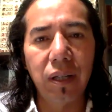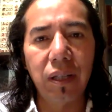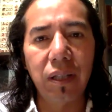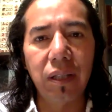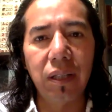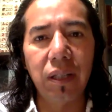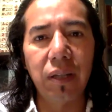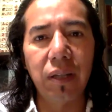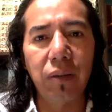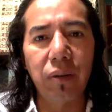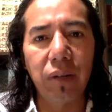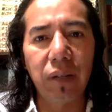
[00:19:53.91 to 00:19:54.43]

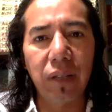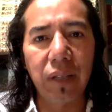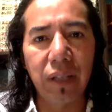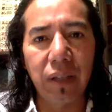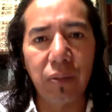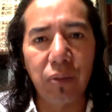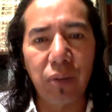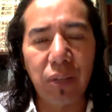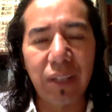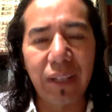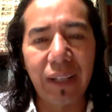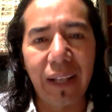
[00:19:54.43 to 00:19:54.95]
the the
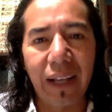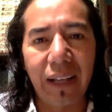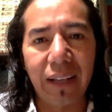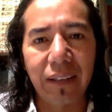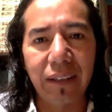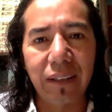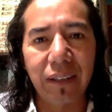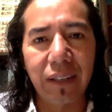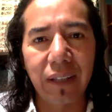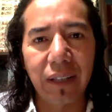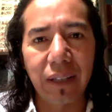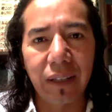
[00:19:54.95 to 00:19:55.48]

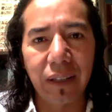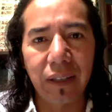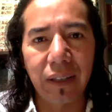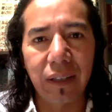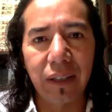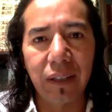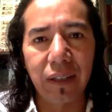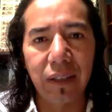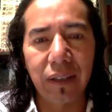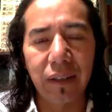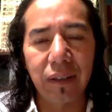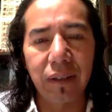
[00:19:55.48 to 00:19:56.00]
wetlands and the,
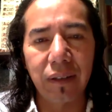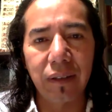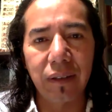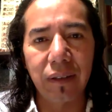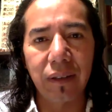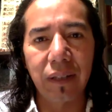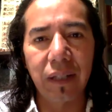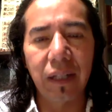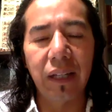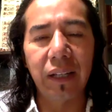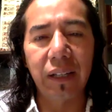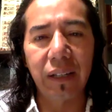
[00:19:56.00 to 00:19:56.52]

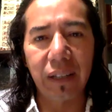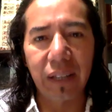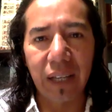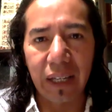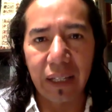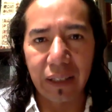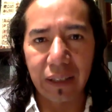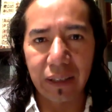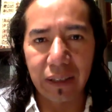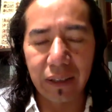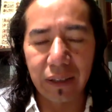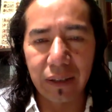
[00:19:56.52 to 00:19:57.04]
the little
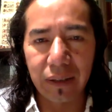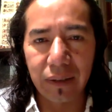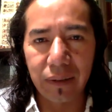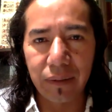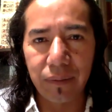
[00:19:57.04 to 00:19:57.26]
lakes.